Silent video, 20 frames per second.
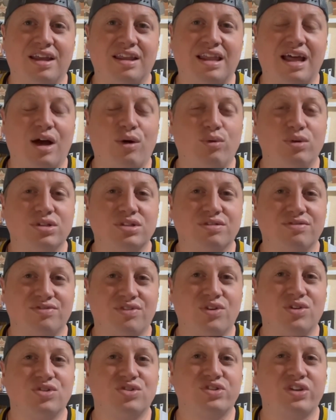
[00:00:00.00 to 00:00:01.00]
That was the
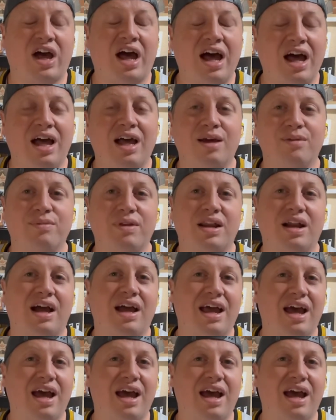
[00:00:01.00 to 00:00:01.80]
first time that I